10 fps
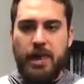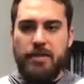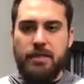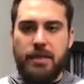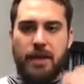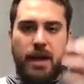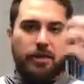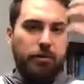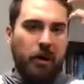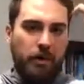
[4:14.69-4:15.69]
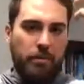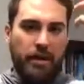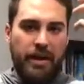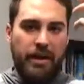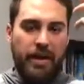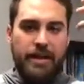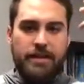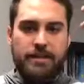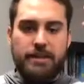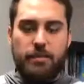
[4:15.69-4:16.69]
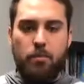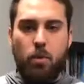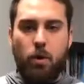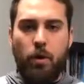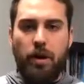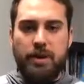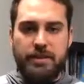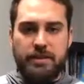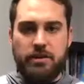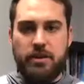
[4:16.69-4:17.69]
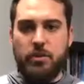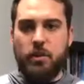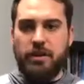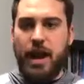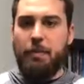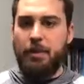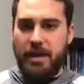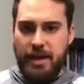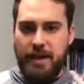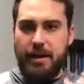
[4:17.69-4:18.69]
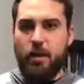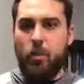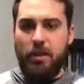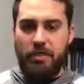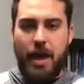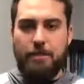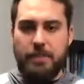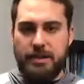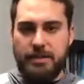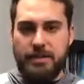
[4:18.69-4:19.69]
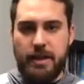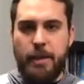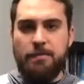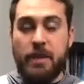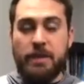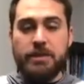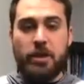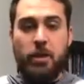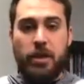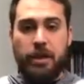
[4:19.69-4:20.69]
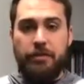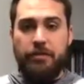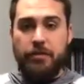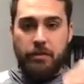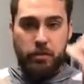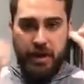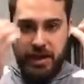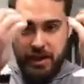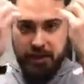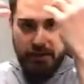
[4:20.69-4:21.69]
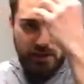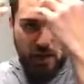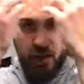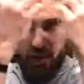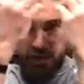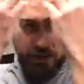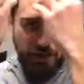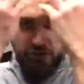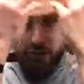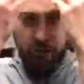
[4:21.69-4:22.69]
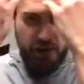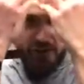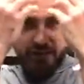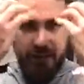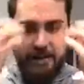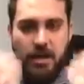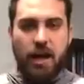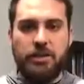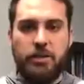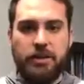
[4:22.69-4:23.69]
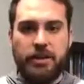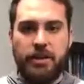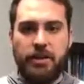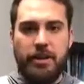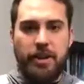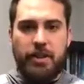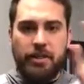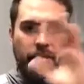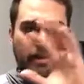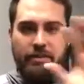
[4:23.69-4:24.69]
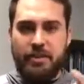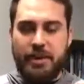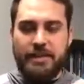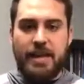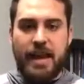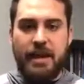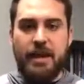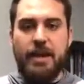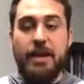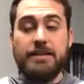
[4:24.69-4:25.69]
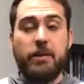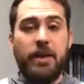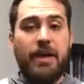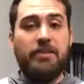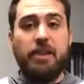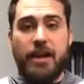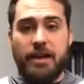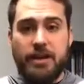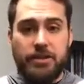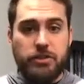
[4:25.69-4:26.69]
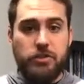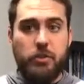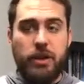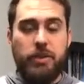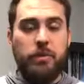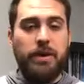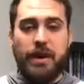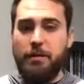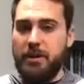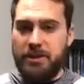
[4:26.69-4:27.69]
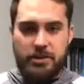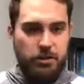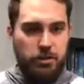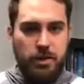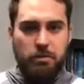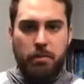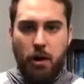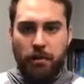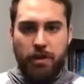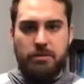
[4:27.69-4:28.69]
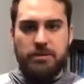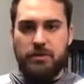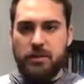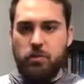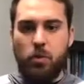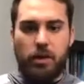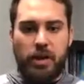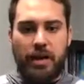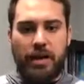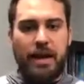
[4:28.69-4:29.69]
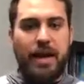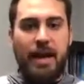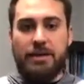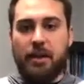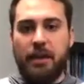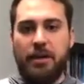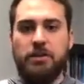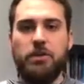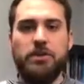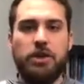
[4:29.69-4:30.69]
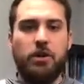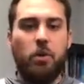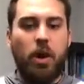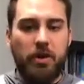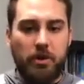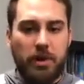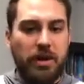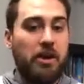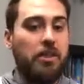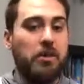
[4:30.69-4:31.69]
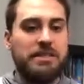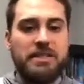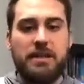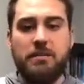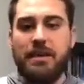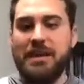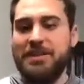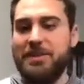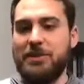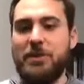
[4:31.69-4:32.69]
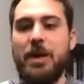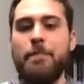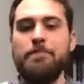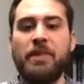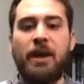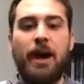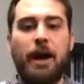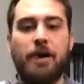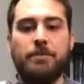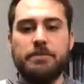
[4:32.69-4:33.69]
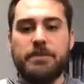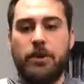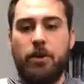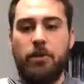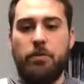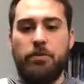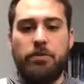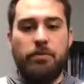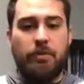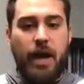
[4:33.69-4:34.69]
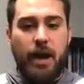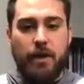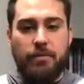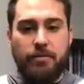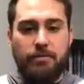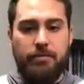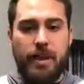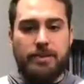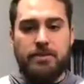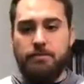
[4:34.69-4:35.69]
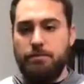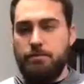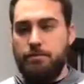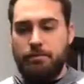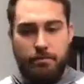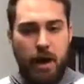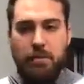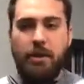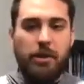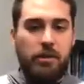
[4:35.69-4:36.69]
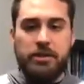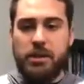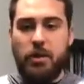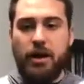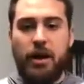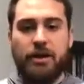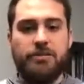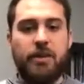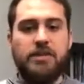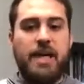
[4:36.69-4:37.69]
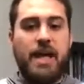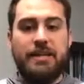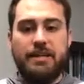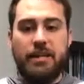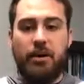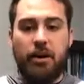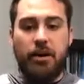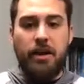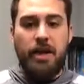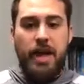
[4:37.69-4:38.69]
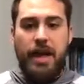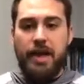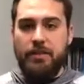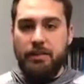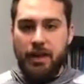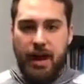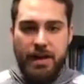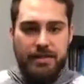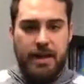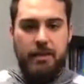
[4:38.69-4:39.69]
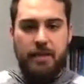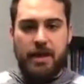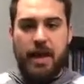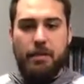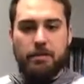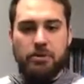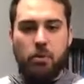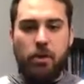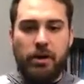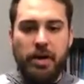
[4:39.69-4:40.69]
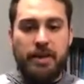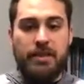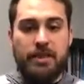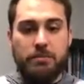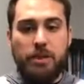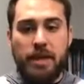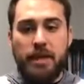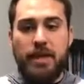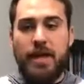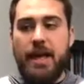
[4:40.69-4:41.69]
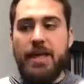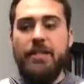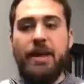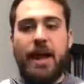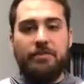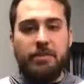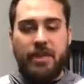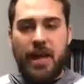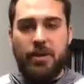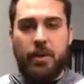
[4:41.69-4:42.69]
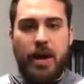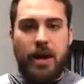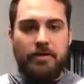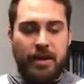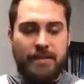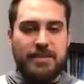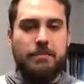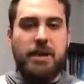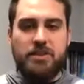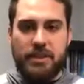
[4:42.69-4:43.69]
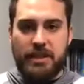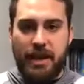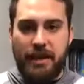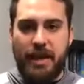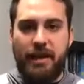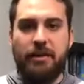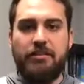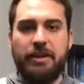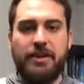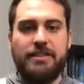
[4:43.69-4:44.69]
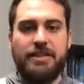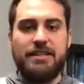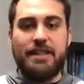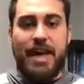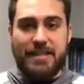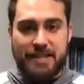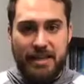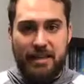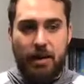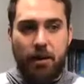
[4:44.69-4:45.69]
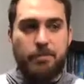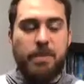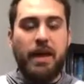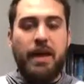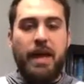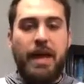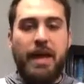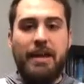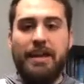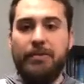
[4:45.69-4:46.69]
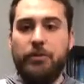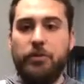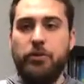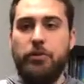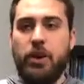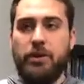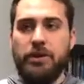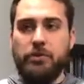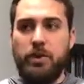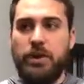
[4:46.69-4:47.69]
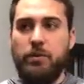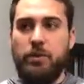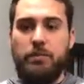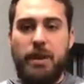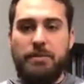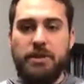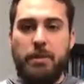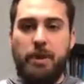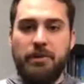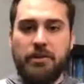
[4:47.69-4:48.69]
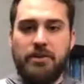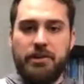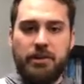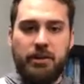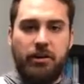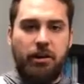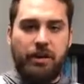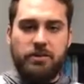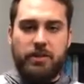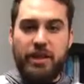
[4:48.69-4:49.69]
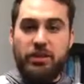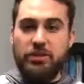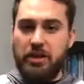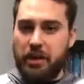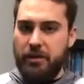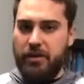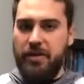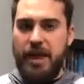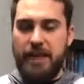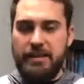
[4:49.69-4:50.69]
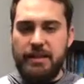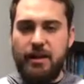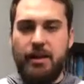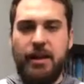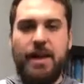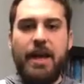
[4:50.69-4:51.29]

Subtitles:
and the other part of the brain is more concerned with comprehending what that means. So if your brains can't talk to each other, the left and right side, it's going to have a lot of issue with reading comprehension. You need both hemispheres working and talking to each other while you're reading, or otherwise it's going to be an issue. So that's primarily what's going on as far as the ATNR and their eyes not being able to work in this plane. And then after that, you have a symmetric tonic neck reflex. It's an STNR. And if you notice when babies are about to start to crawl, that's when they should get rid of the ATNR,